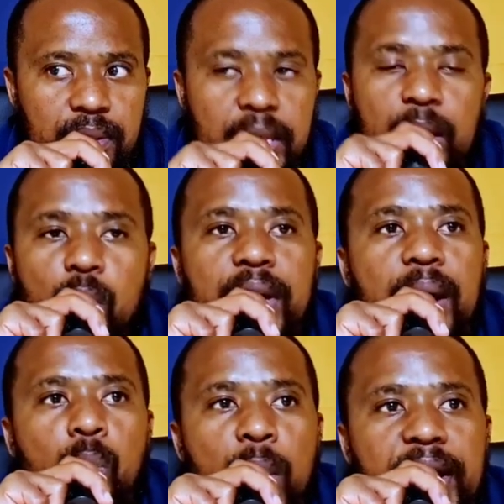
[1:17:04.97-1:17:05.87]
They're not going
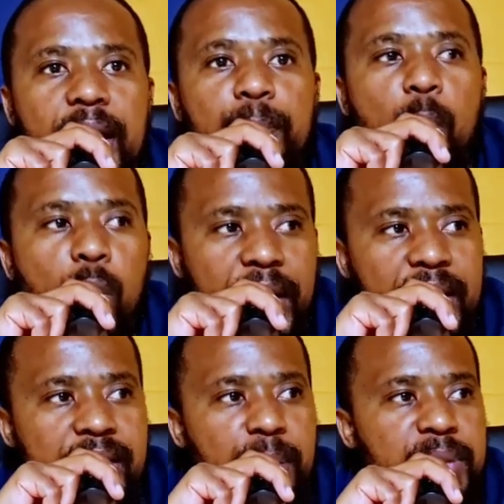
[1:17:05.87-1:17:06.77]
to wake up or
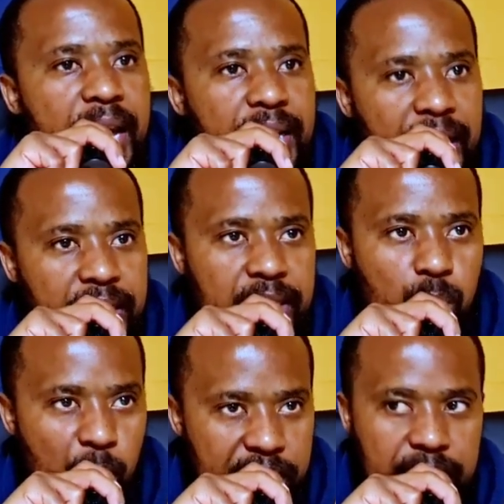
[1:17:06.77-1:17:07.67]
raise up their
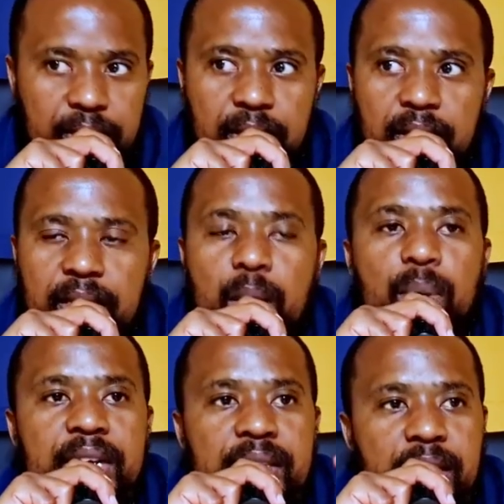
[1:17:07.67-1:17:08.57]
nation with it. They're
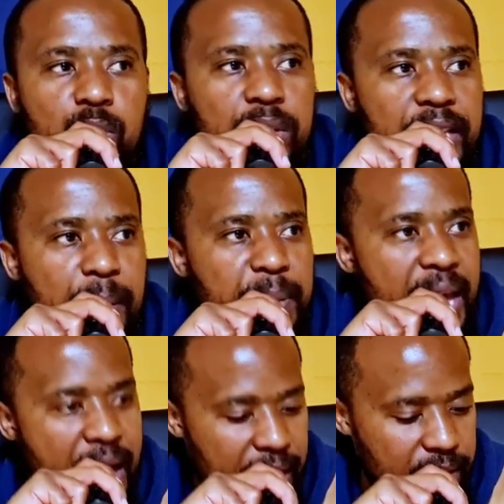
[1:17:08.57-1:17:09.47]
going to sit on their
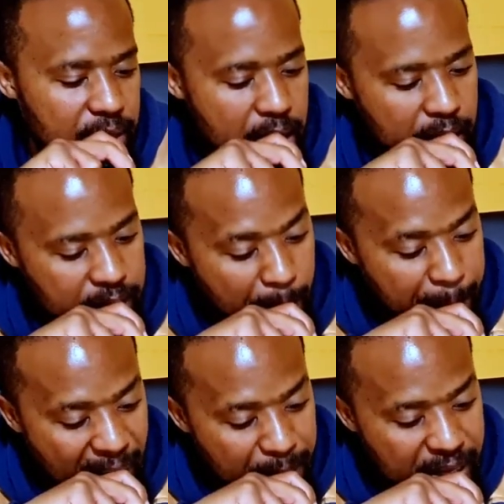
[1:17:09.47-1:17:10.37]
behind. The
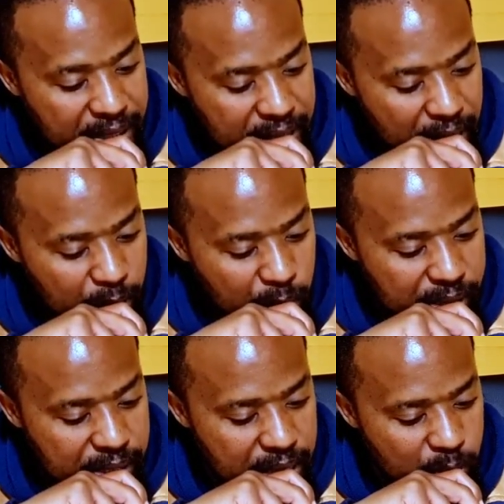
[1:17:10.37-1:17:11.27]
Bible is telling
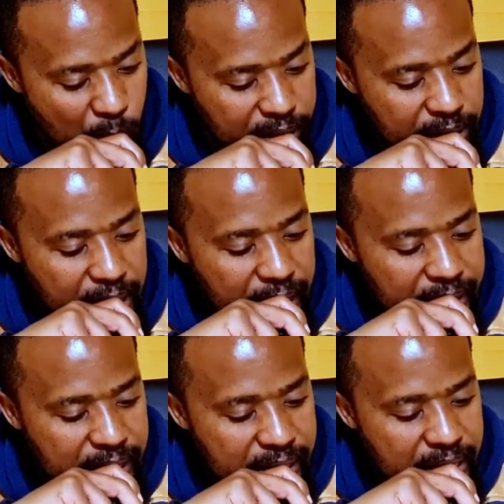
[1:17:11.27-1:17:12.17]
you, says what?
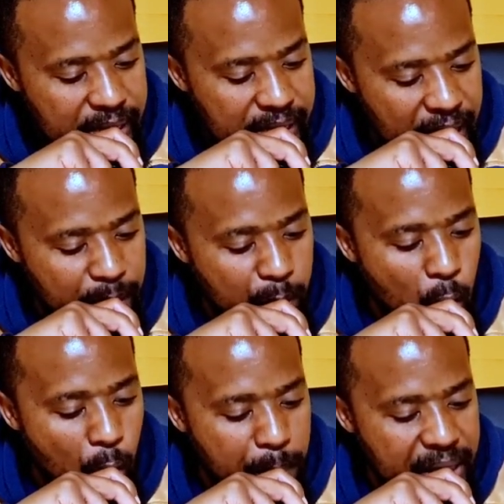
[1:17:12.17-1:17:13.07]
Is the
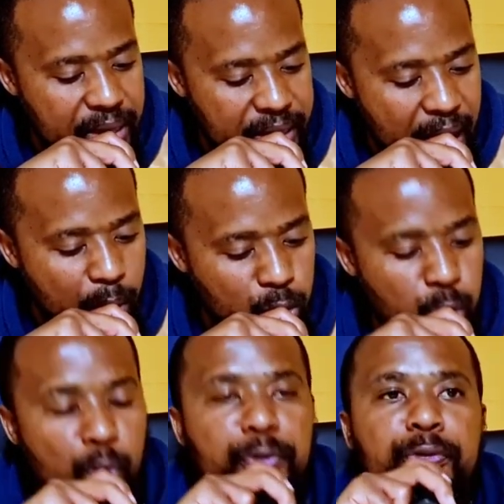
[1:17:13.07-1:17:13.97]
same commit thou
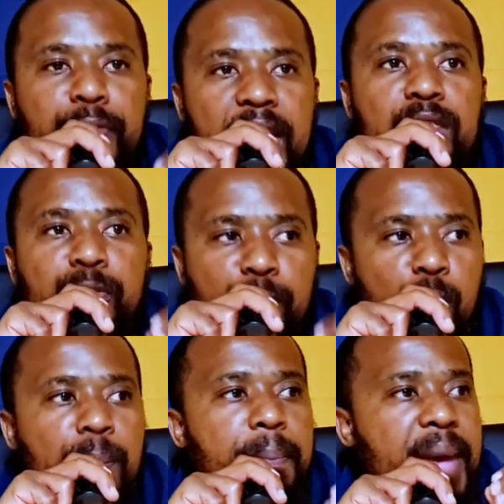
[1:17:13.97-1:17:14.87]
to
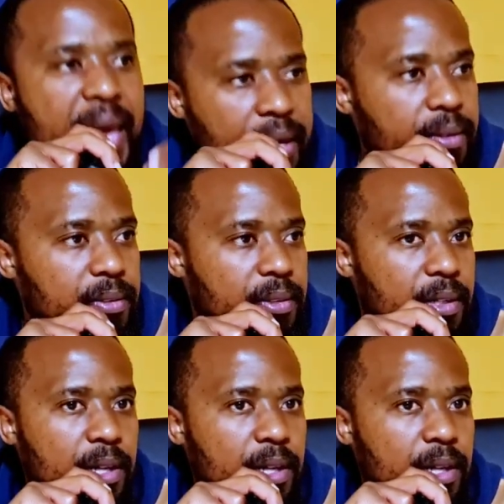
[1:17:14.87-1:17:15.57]
faithful men.